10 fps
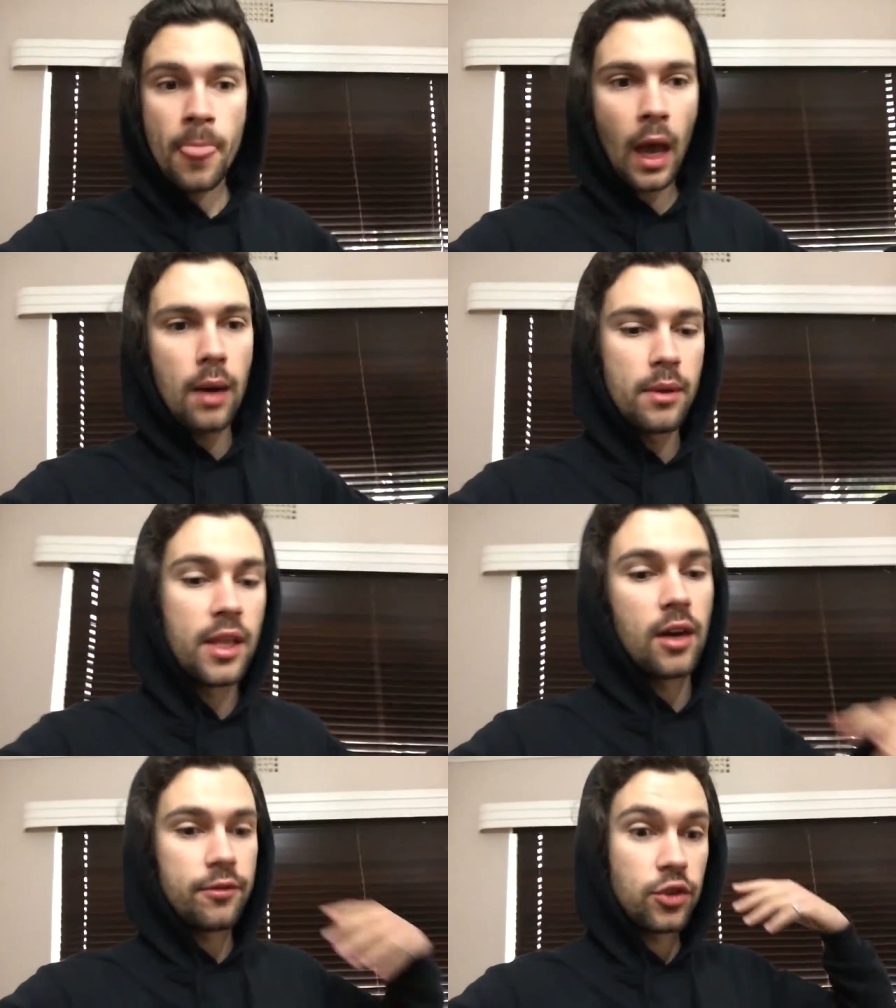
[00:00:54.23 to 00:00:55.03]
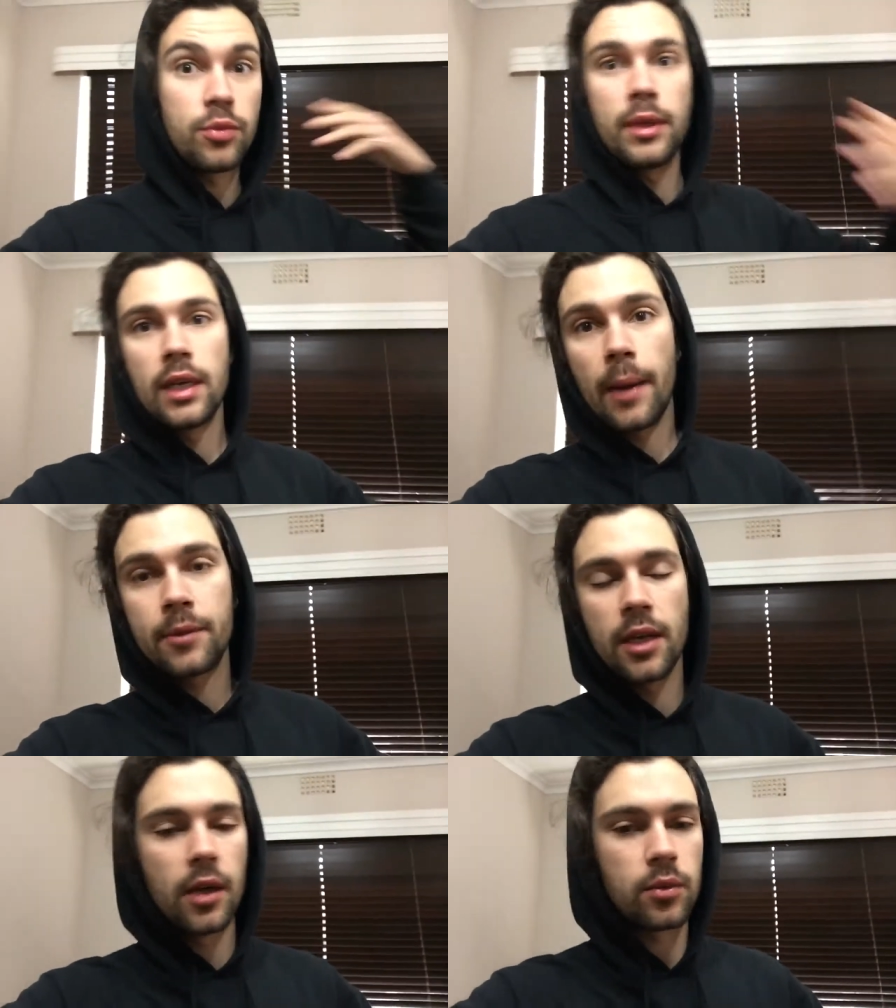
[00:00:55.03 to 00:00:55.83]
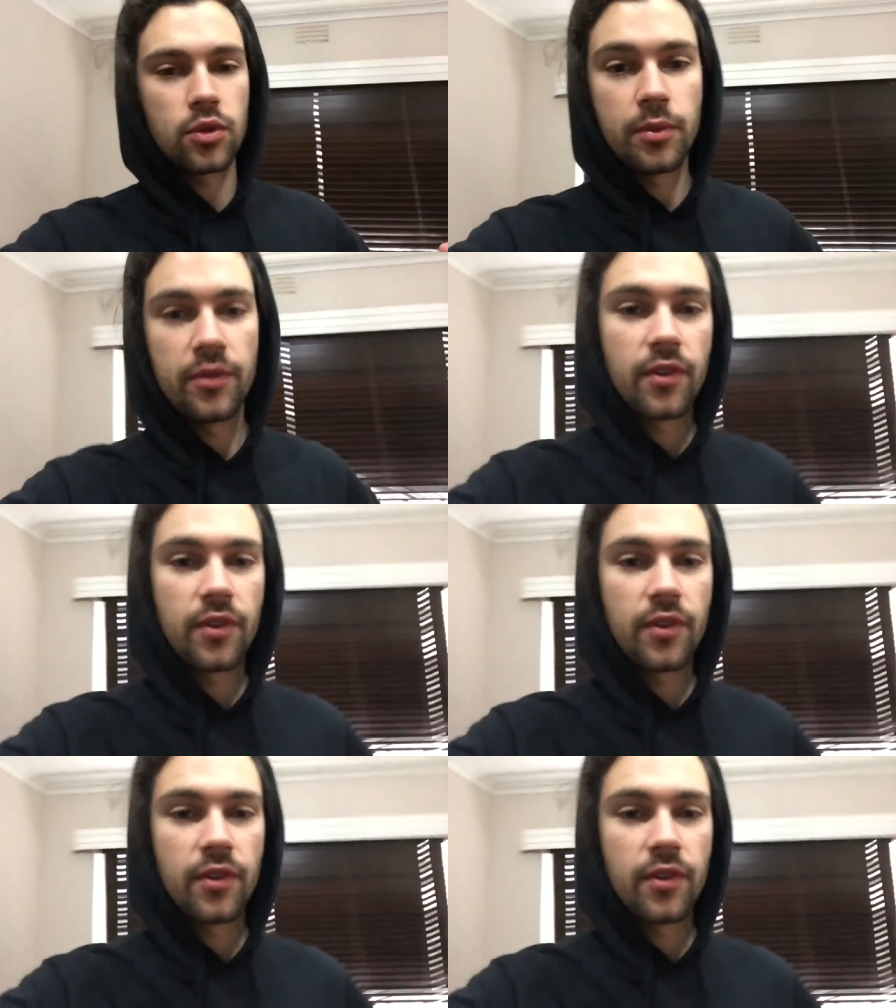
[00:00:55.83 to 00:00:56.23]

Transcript: Um, and then I'll officially be up to date, which will be